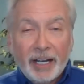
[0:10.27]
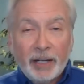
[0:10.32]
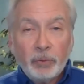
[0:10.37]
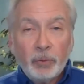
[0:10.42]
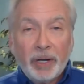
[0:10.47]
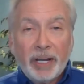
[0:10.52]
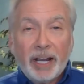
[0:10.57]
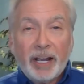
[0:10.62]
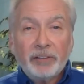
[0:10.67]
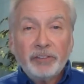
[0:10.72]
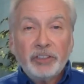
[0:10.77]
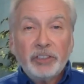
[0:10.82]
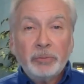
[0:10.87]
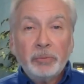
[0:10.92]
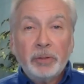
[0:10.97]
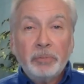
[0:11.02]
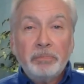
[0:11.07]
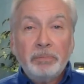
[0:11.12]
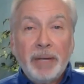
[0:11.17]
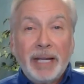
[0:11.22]
and we have some
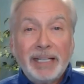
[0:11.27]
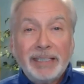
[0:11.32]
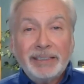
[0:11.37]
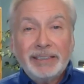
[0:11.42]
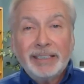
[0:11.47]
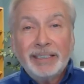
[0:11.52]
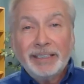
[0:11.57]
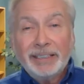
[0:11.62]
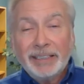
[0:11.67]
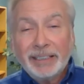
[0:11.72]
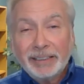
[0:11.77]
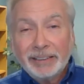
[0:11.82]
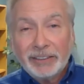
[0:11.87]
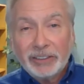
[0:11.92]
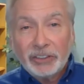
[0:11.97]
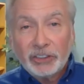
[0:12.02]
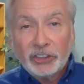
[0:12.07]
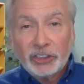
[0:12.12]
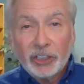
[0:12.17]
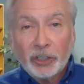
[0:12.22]
amazing things
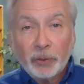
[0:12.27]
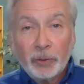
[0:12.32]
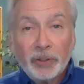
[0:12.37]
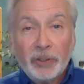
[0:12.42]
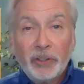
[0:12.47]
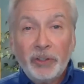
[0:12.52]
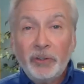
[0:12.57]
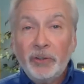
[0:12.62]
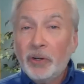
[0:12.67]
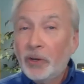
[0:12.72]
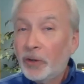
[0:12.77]
to share with you